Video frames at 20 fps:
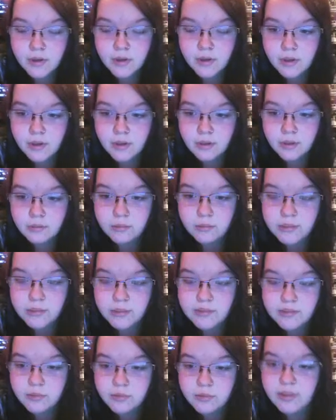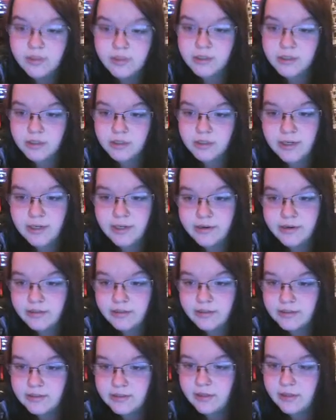Um, he is well educated on
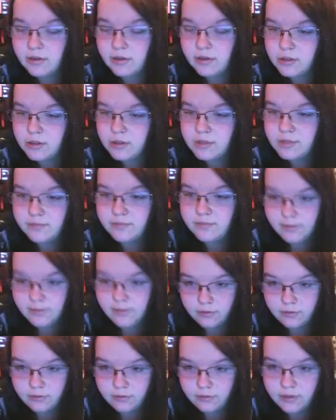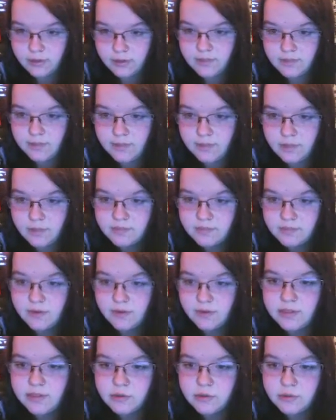the psychology of fear. He develops
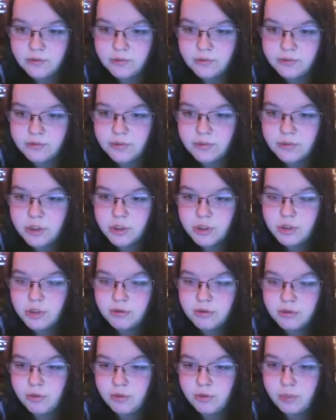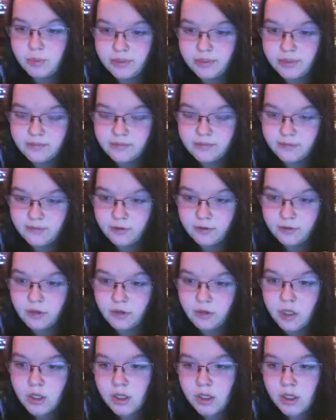various tools which induce crippling fear.
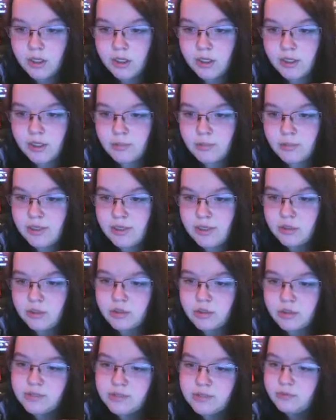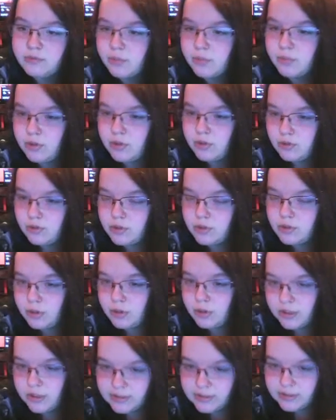He may transform under
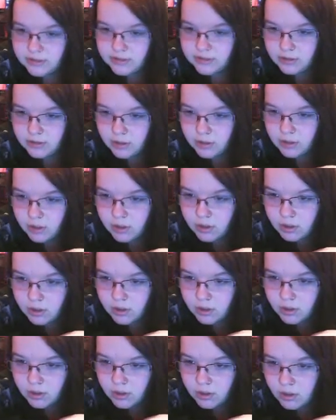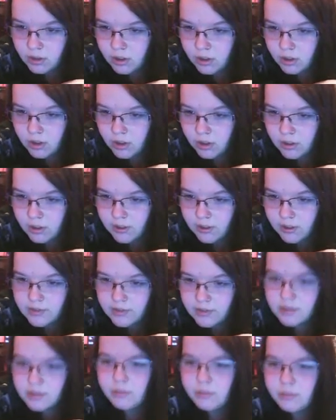duress
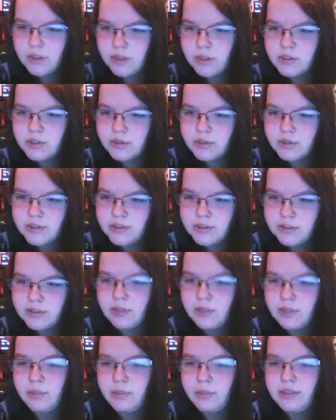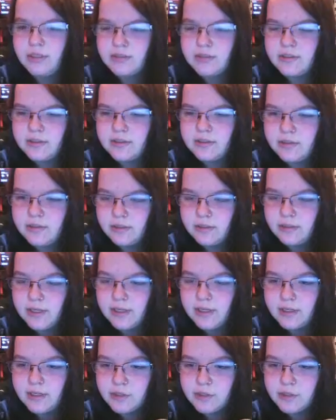into the monstrous scare beast,
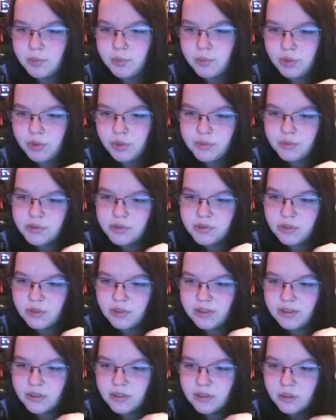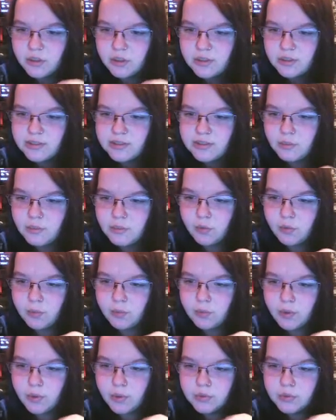gaining superhuman strength, endurance, and a more
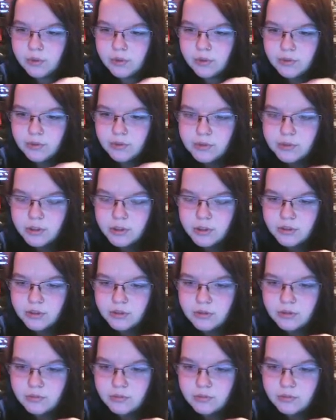potent hallucinogen.